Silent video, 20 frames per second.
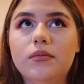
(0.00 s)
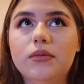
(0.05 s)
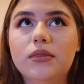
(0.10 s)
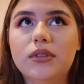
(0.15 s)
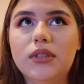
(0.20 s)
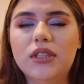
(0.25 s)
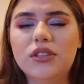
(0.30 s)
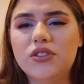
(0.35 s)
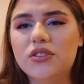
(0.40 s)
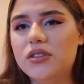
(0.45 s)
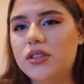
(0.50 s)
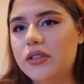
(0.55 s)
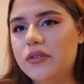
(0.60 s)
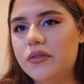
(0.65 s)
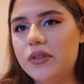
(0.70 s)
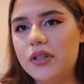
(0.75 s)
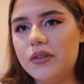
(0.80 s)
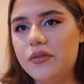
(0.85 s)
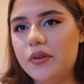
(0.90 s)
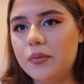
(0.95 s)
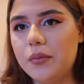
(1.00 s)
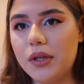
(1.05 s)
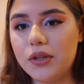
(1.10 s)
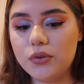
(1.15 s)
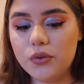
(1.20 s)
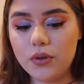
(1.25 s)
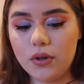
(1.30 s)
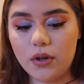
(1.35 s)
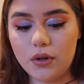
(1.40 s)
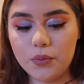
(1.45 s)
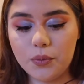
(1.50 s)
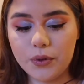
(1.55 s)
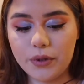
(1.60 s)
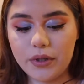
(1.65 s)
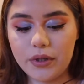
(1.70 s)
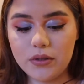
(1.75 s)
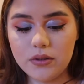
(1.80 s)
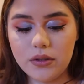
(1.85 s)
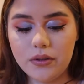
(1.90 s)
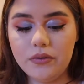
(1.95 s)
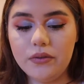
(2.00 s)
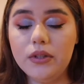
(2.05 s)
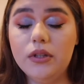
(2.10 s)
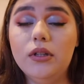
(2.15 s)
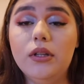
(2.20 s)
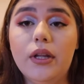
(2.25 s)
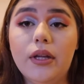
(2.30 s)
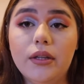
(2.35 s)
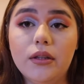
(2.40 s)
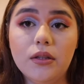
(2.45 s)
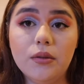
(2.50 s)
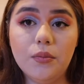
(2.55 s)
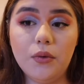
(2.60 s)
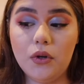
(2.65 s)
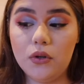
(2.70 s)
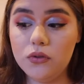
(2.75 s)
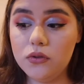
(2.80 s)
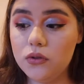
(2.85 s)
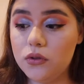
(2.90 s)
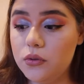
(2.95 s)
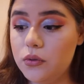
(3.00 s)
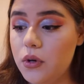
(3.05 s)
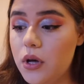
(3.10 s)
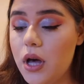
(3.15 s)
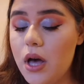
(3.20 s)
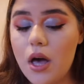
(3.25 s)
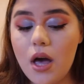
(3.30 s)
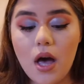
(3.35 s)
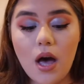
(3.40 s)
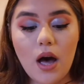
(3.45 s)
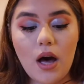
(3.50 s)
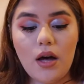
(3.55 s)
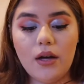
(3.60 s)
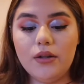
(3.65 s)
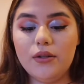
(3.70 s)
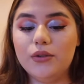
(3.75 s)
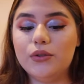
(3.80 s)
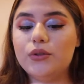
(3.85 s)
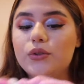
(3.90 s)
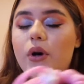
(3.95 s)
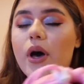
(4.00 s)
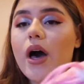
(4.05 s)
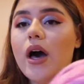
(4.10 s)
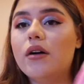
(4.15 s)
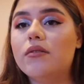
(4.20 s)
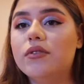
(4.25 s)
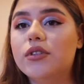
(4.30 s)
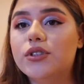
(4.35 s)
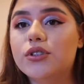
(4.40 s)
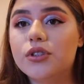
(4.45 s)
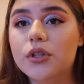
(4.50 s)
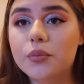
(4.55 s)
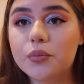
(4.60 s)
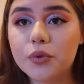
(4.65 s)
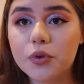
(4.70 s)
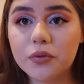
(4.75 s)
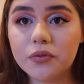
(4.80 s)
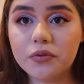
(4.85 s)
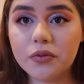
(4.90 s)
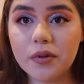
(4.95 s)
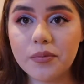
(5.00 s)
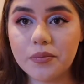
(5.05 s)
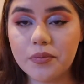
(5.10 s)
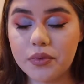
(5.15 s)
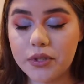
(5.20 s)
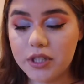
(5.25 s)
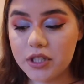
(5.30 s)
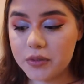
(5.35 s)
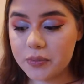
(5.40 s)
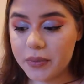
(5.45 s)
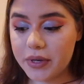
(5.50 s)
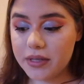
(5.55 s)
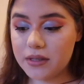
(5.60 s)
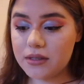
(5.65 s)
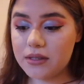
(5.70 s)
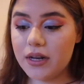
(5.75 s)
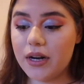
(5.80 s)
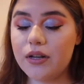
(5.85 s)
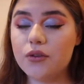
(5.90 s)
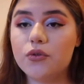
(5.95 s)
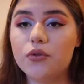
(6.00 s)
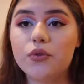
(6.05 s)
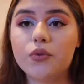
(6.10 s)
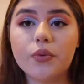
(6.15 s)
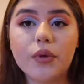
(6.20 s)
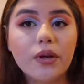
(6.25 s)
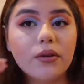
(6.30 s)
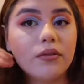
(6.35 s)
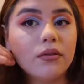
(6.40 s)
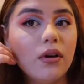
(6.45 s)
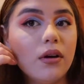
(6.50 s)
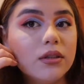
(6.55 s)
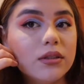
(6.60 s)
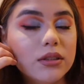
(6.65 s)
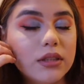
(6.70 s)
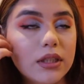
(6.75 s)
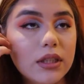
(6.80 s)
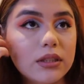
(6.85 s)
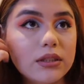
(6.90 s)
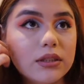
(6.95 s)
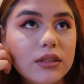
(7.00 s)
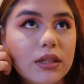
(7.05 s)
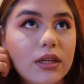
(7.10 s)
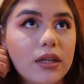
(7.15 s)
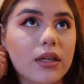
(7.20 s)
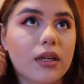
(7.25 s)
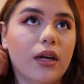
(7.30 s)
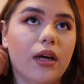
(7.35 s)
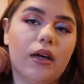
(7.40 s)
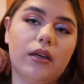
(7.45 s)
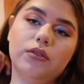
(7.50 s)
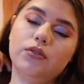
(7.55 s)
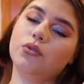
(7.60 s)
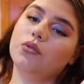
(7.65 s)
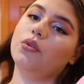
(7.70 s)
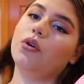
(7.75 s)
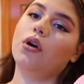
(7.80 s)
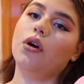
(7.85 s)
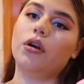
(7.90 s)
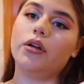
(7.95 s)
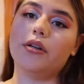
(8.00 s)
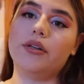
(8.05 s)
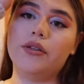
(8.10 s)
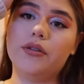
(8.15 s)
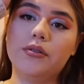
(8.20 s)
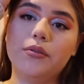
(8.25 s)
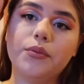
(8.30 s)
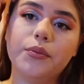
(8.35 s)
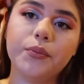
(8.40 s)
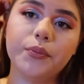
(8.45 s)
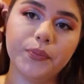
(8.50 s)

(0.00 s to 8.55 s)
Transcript: essentially, even if I'm not doing arm workouts, I really like them also. I also have a jump rope from Peach Bands that I use on days that I do cardio.